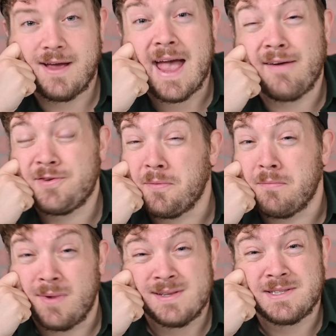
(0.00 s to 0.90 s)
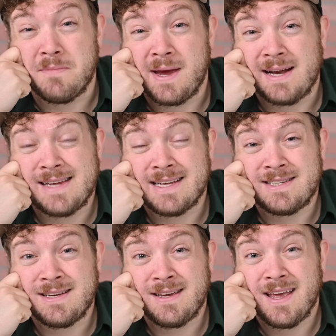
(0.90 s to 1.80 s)
After months of beta
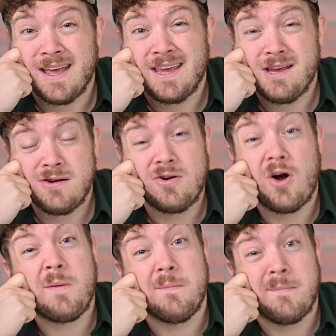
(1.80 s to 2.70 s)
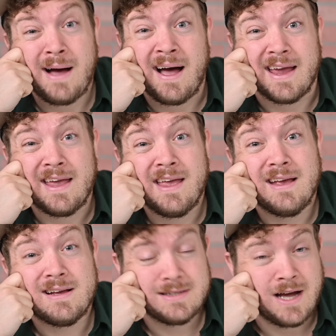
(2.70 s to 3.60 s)
testing, here are my
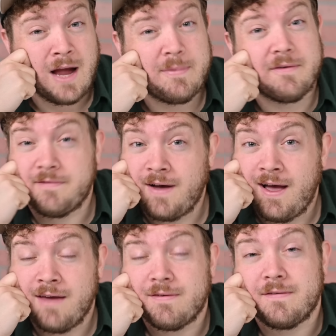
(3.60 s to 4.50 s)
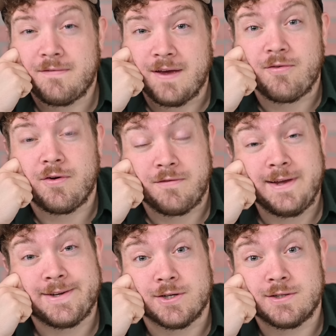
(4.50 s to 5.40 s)
top 5 favorite
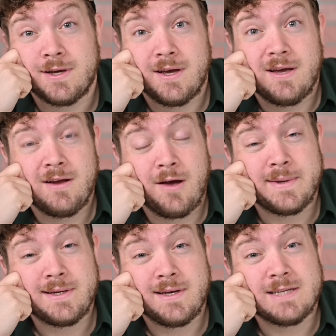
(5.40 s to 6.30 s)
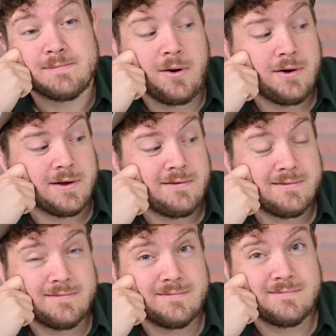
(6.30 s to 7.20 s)
features coming as part
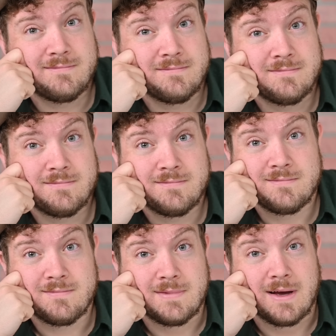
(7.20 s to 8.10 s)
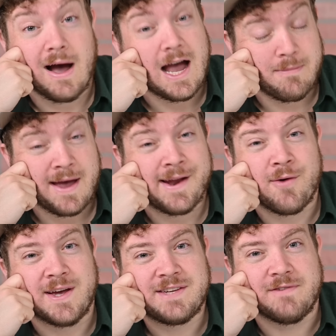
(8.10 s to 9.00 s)
of
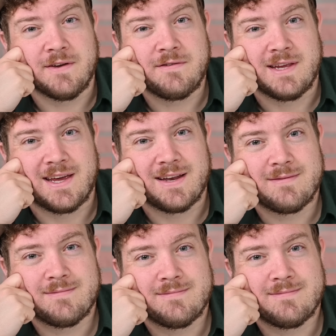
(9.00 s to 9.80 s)
iPadOS 15.